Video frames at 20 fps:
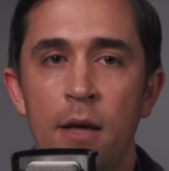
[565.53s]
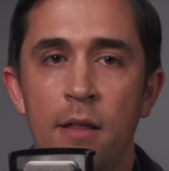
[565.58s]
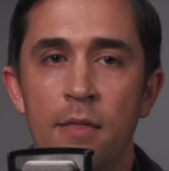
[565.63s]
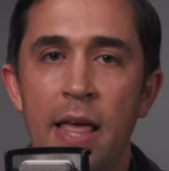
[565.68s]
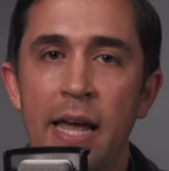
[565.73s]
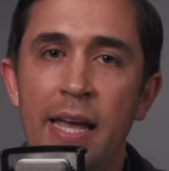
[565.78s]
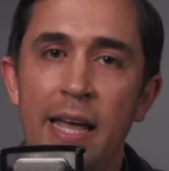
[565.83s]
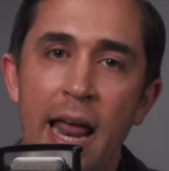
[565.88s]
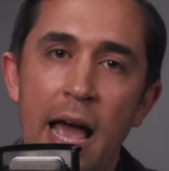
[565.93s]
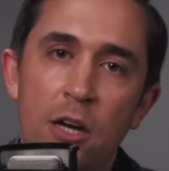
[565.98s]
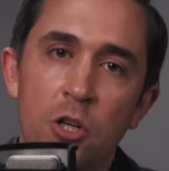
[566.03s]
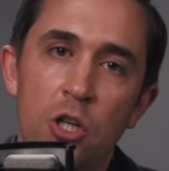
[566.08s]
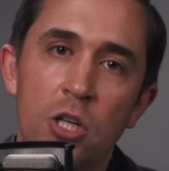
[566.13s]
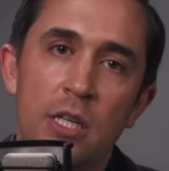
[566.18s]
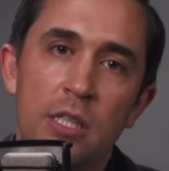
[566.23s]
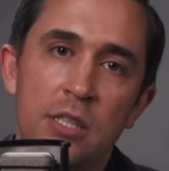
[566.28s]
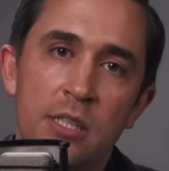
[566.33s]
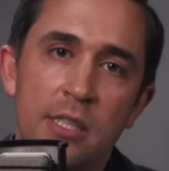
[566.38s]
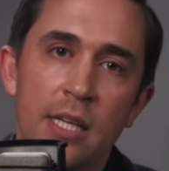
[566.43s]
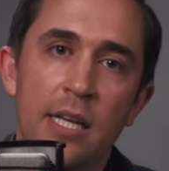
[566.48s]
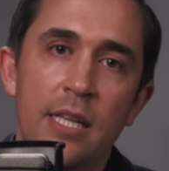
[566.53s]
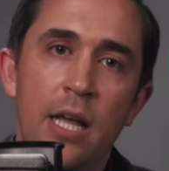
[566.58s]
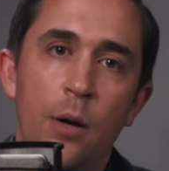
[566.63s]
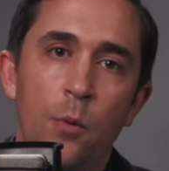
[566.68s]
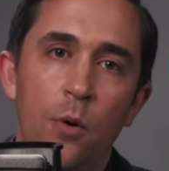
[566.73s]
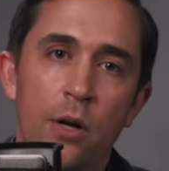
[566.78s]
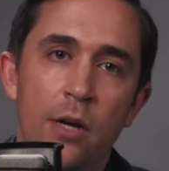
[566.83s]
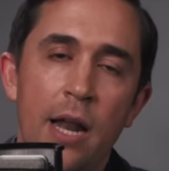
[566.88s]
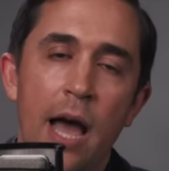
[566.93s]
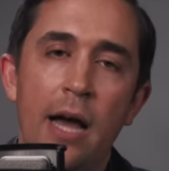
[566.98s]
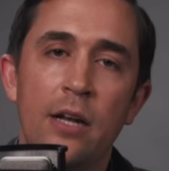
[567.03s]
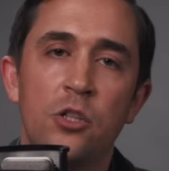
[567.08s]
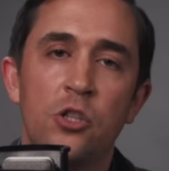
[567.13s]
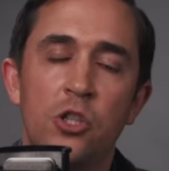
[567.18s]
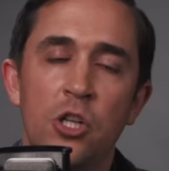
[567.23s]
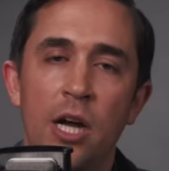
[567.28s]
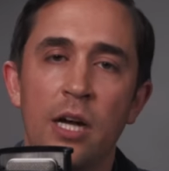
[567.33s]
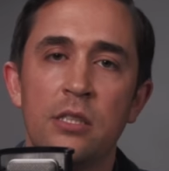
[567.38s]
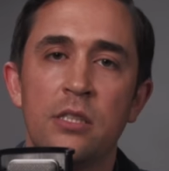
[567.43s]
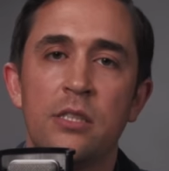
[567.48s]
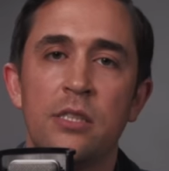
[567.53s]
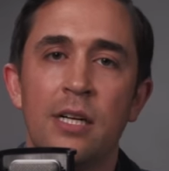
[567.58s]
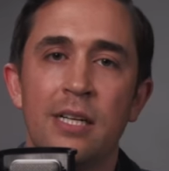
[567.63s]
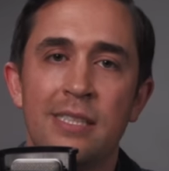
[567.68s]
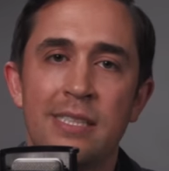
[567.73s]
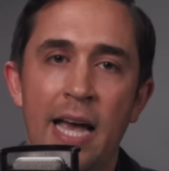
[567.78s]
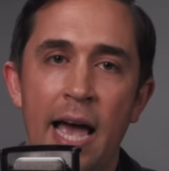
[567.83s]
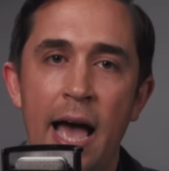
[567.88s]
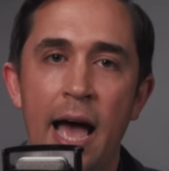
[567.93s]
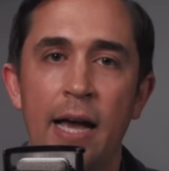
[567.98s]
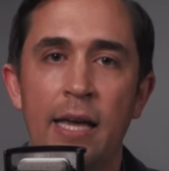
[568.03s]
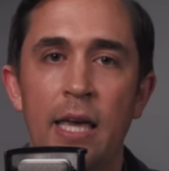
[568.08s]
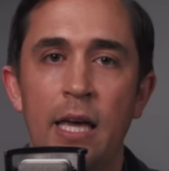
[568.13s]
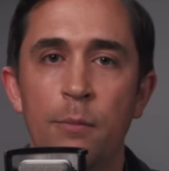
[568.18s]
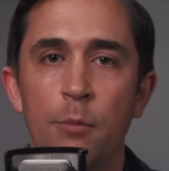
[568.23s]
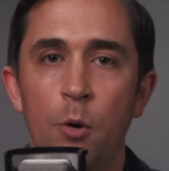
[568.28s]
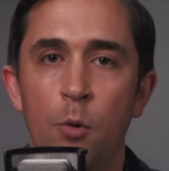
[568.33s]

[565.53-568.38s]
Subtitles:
they can actually see that we're not just attacking,